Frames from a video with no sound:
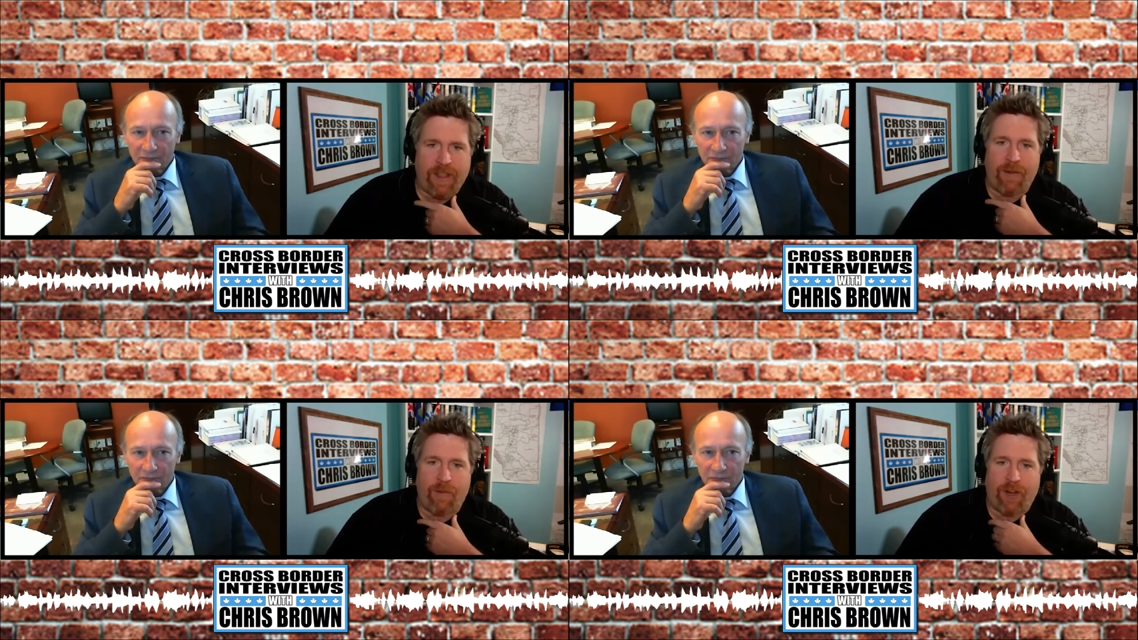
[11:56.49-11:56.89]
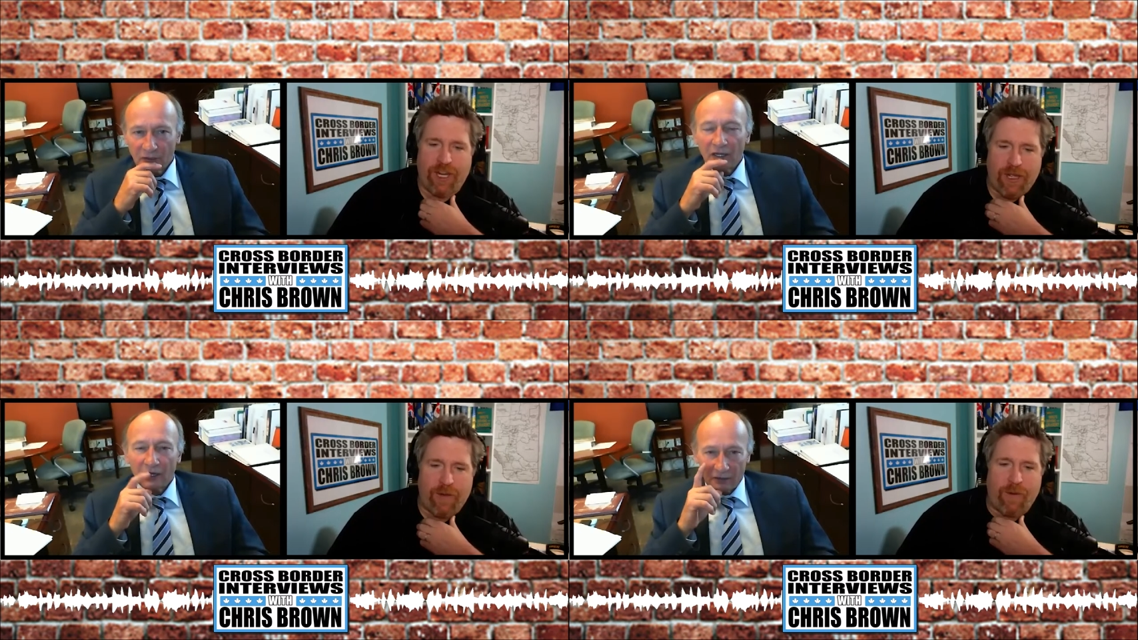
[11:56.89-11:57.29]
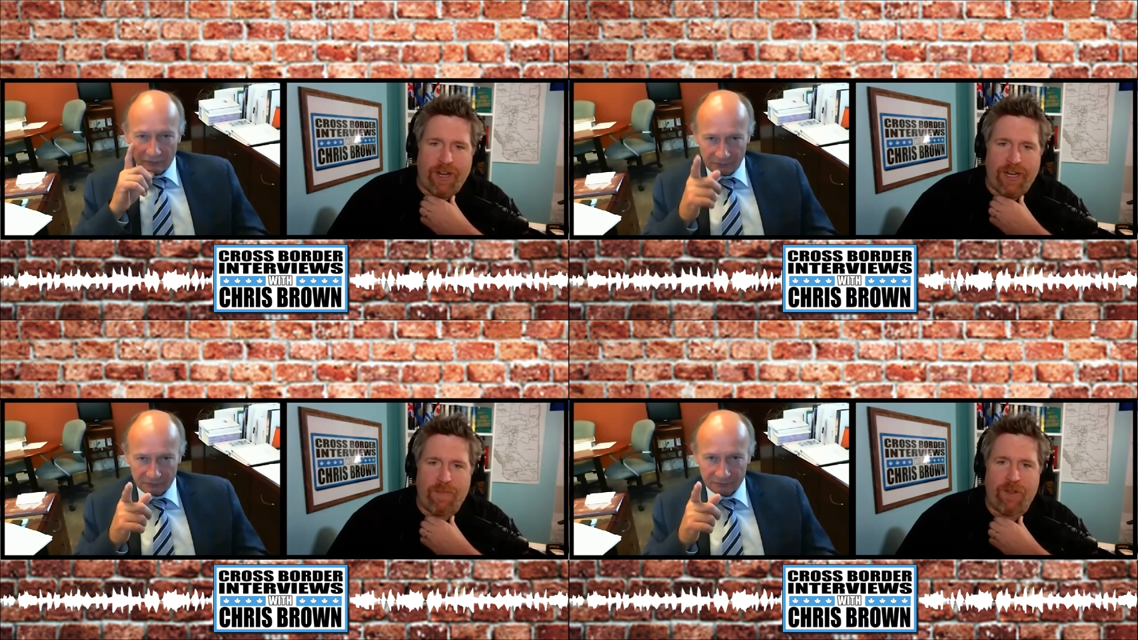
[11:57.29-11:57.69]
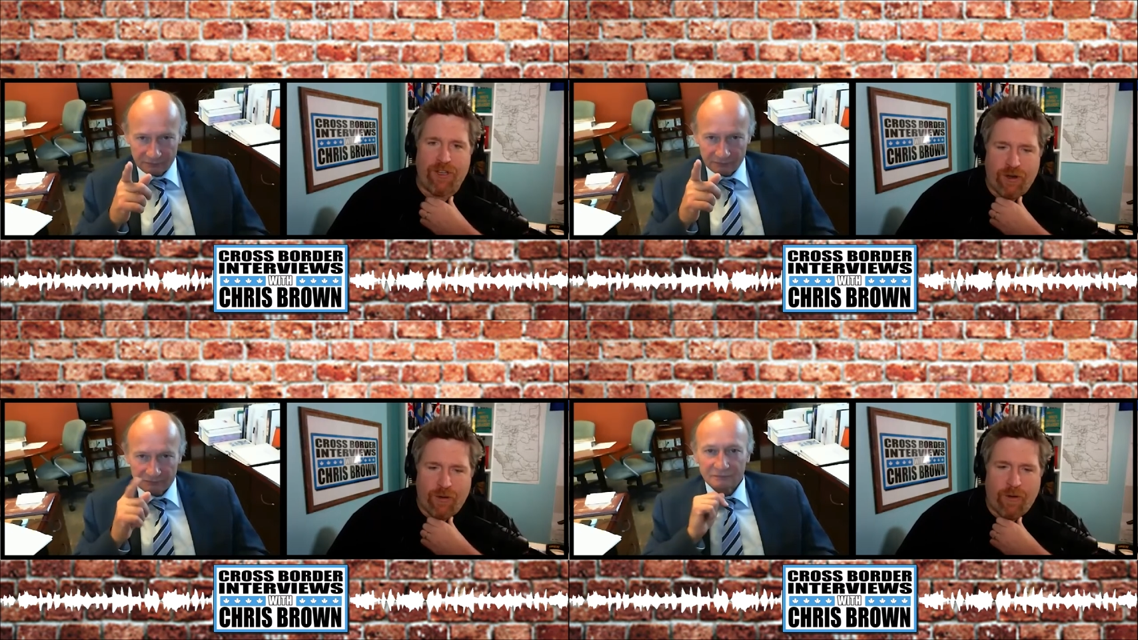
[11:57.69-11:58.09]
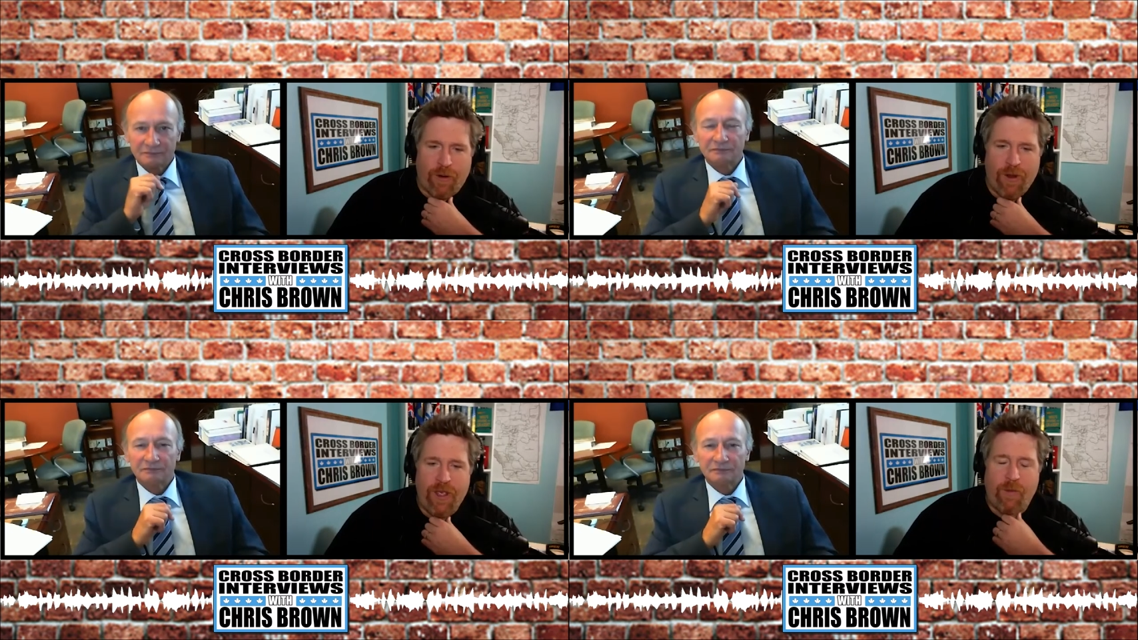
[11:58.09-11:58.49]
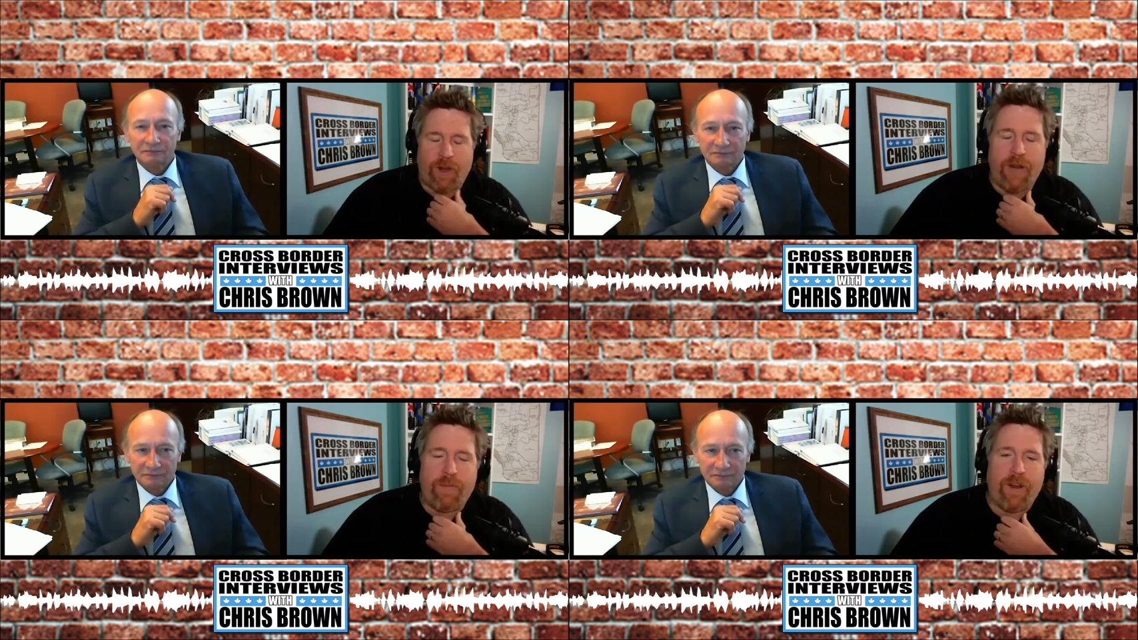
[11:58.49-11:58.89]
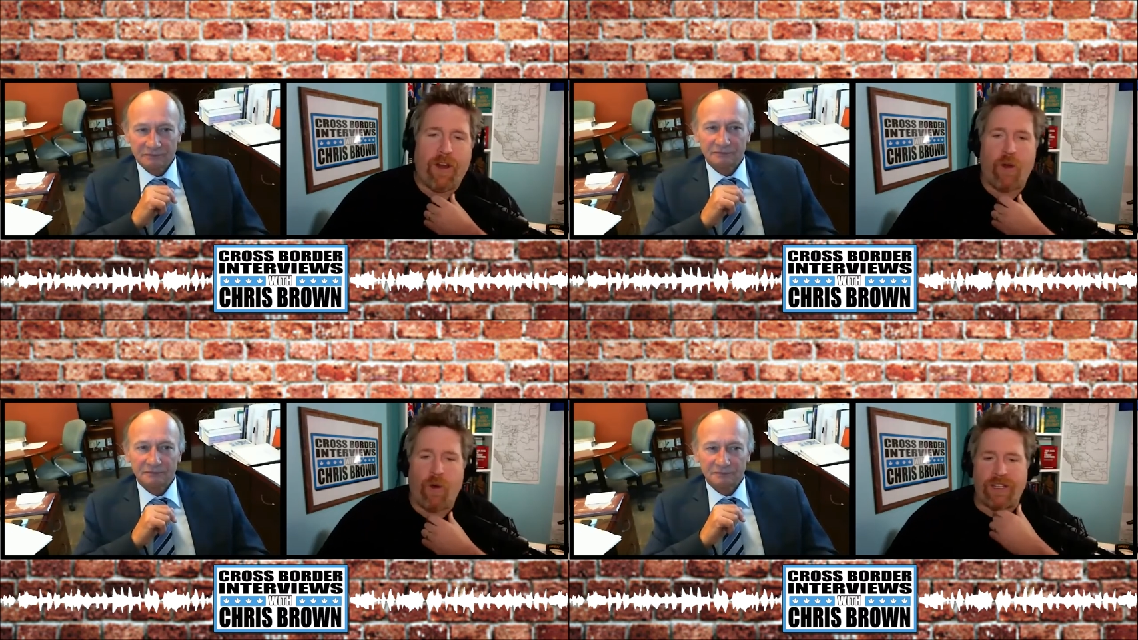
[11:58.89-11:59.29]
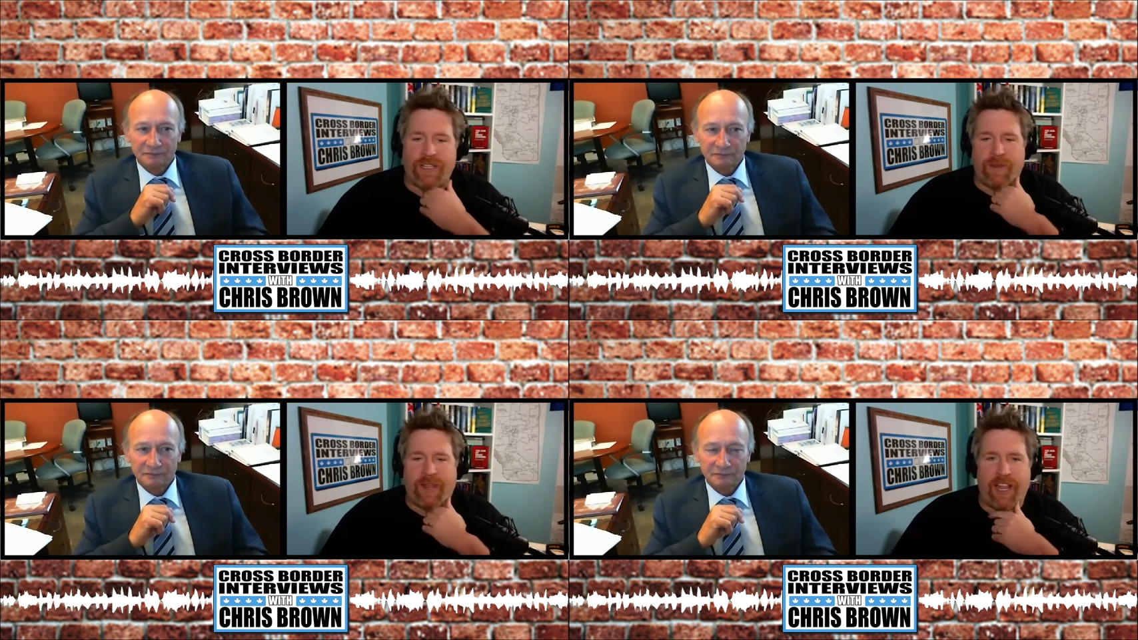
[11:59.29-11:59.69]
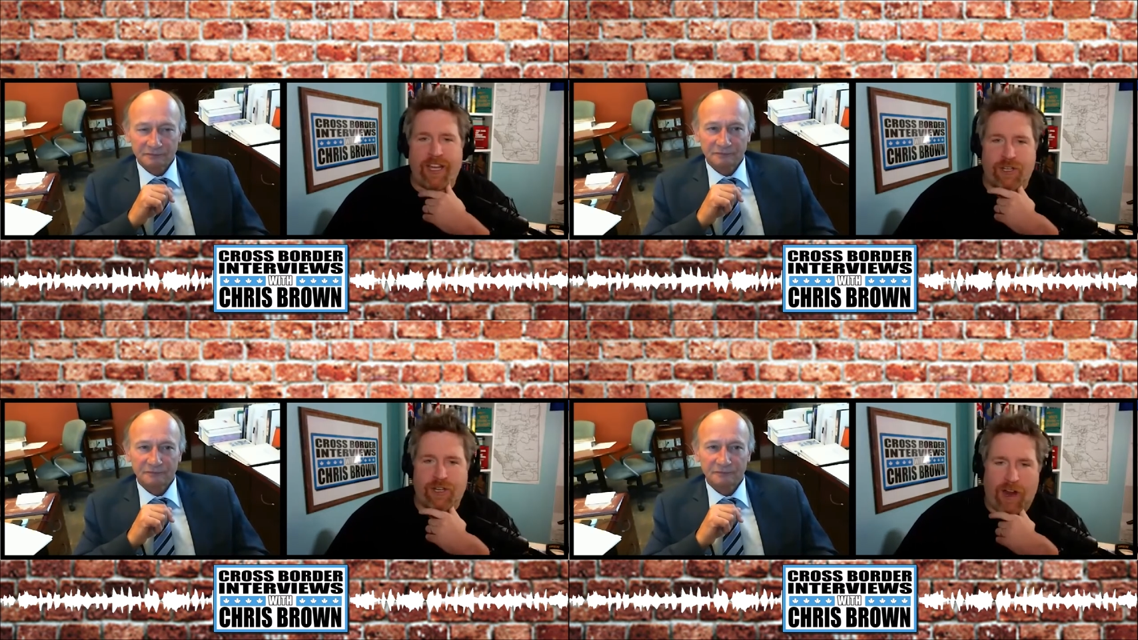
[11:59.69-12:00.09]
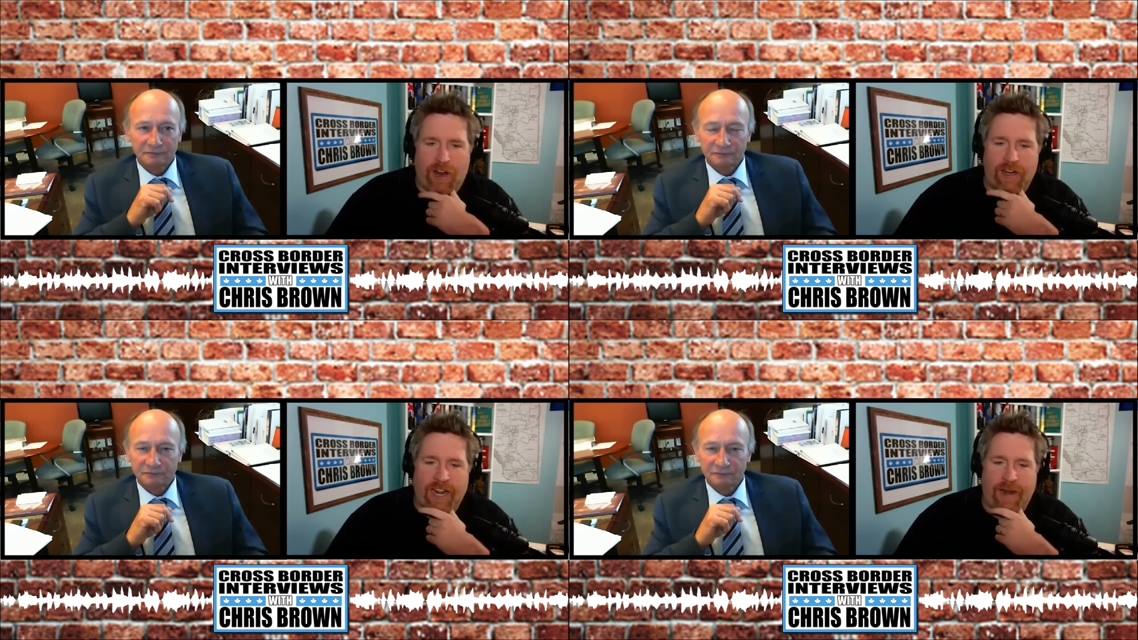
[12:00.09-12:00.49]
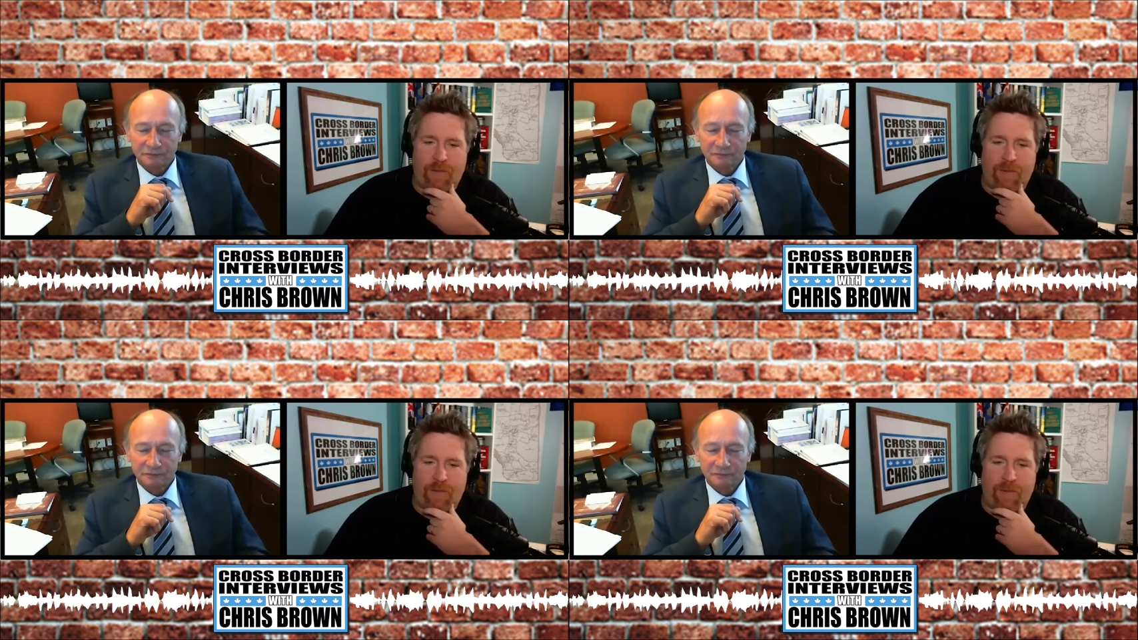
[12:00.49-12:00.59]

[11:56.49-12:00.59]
Speaker 1: Okay, we're gonna we're gonna put your we're gonna put our horses behind your cart, and